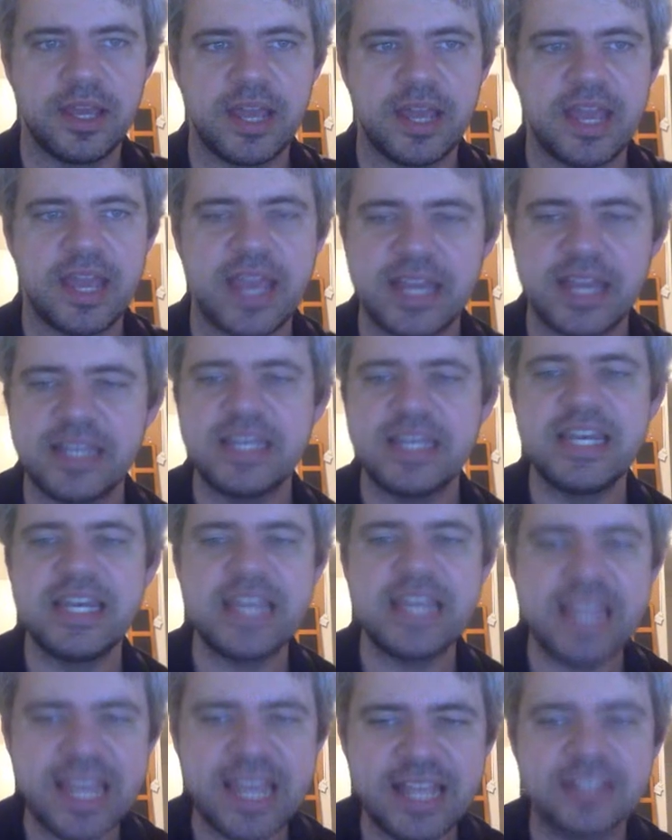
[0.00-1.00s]
it
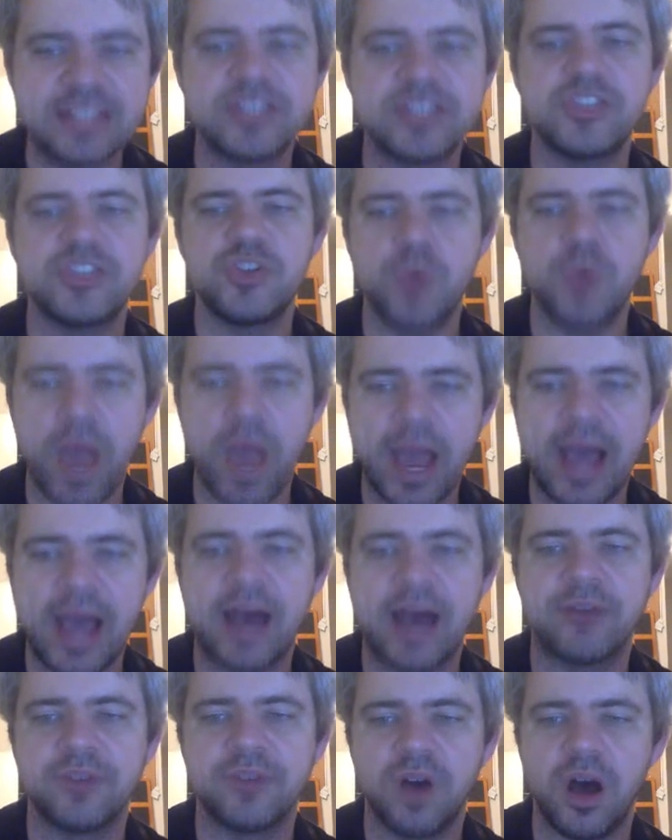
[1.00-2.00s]
needs to
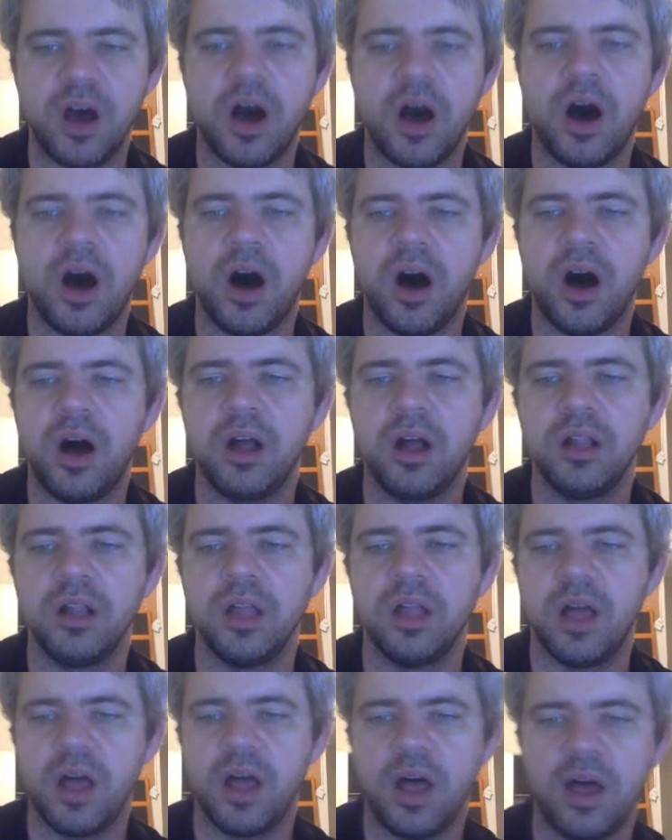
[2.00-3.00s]
have
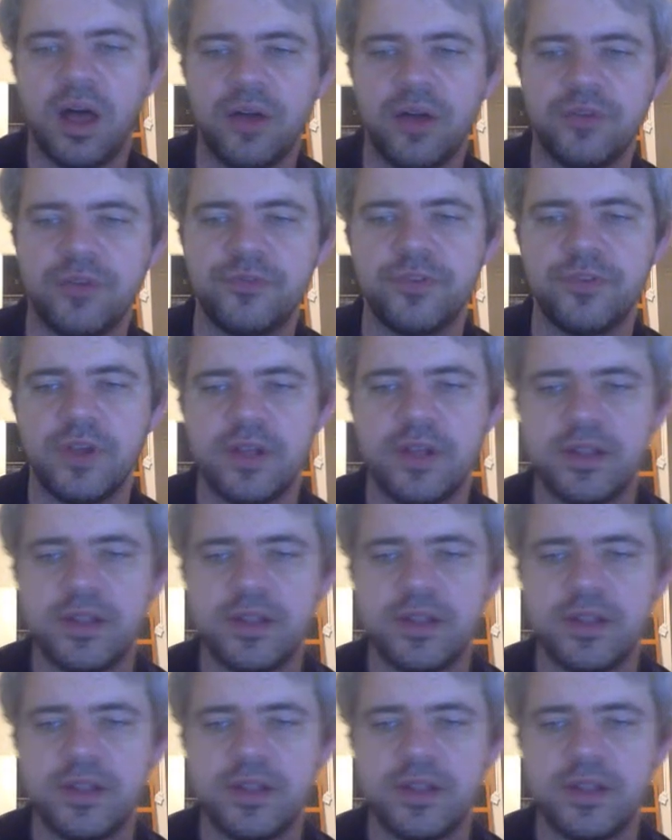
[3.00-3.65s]
all of